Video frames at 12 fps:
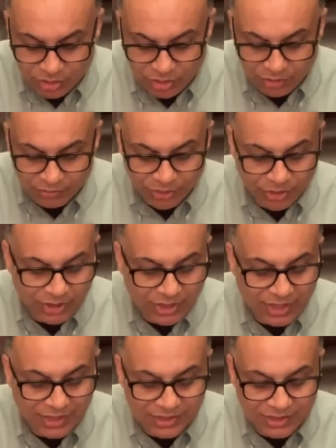even though it
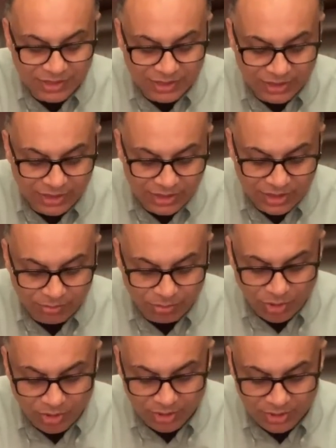has 3
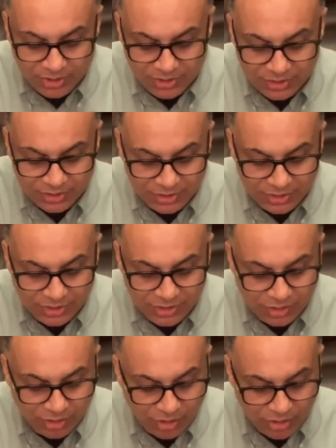pockets, 3
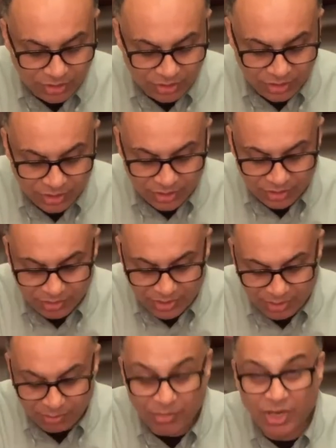slots,
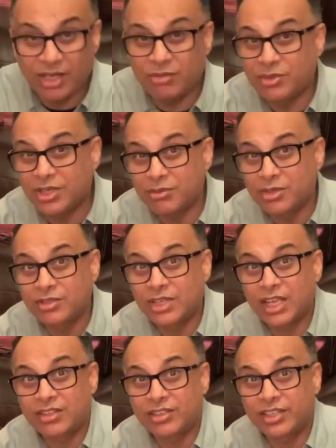you might be able to
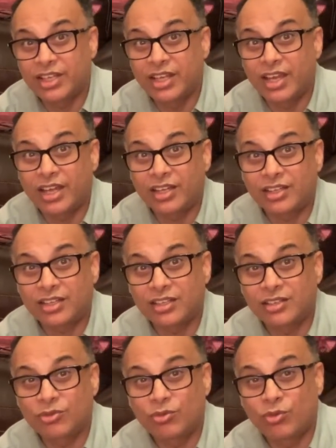actually get
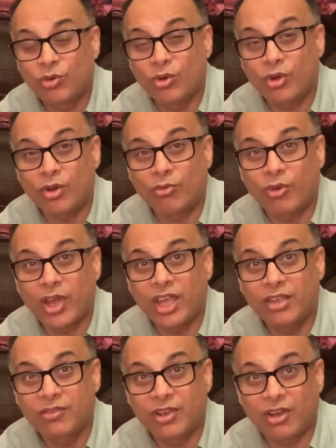4 or
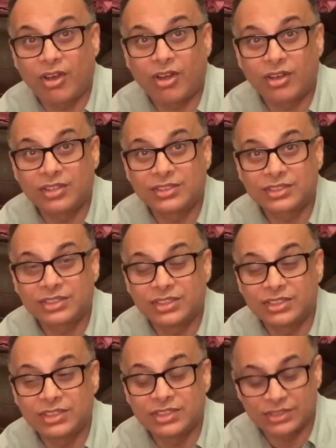5 cards
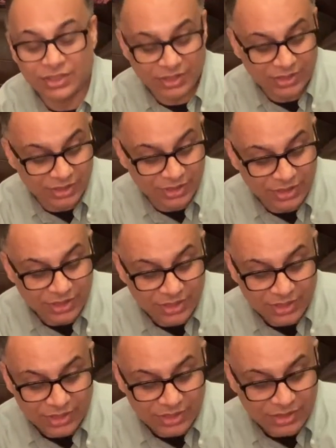in these 3
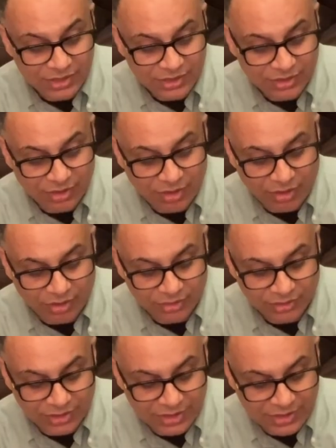
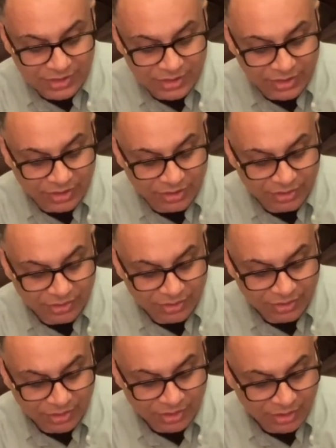slots easily.
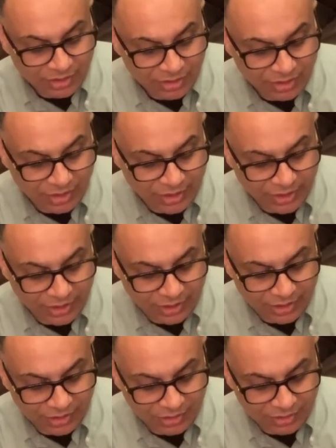
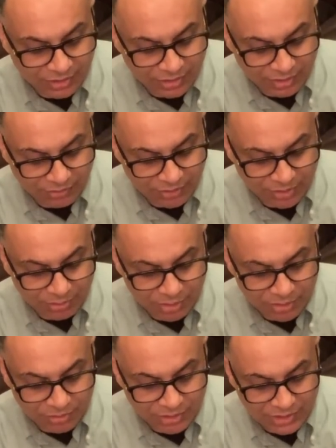Like I was able
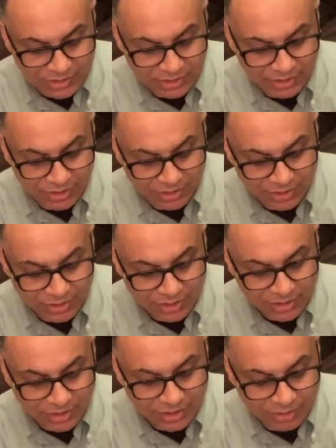to actually
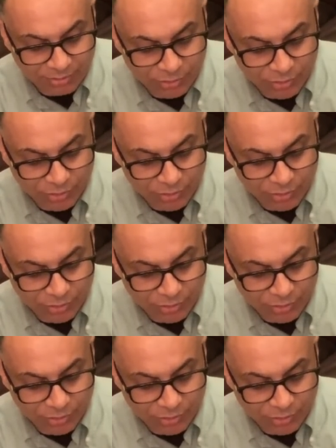get